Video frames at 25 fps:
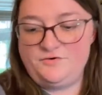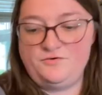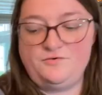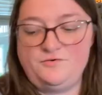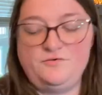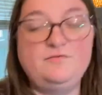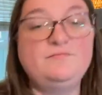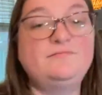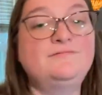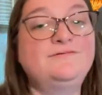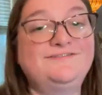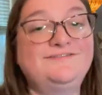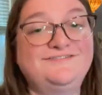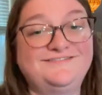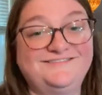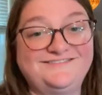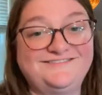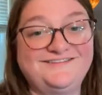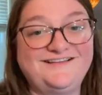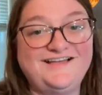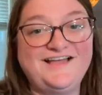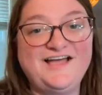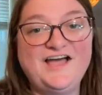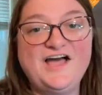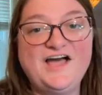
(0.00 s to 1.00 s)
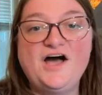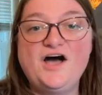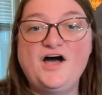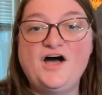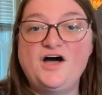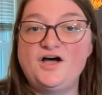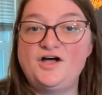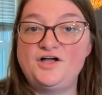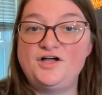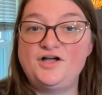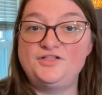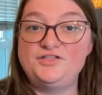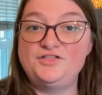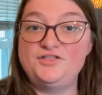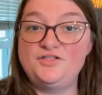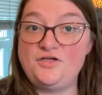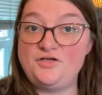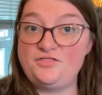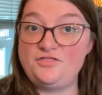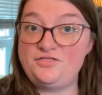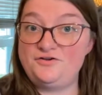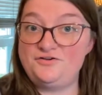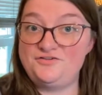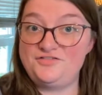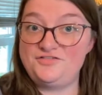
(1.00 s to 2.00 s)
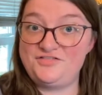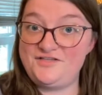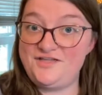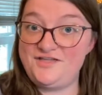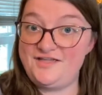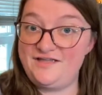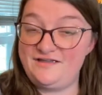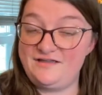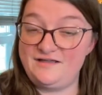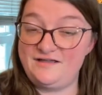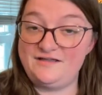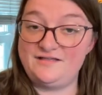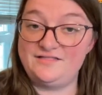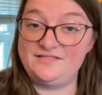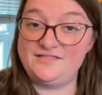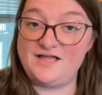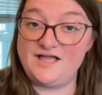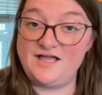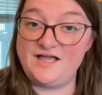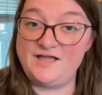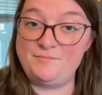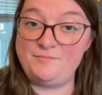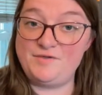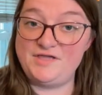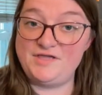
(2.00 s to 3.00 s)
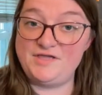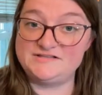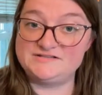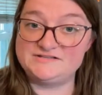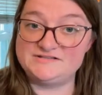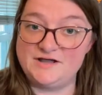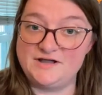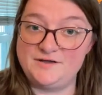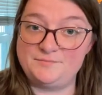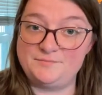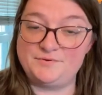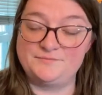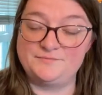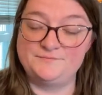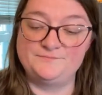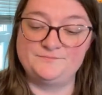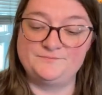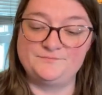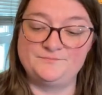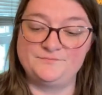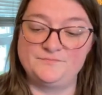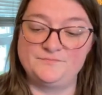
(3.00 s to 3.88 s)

Also, another thing that I picked up.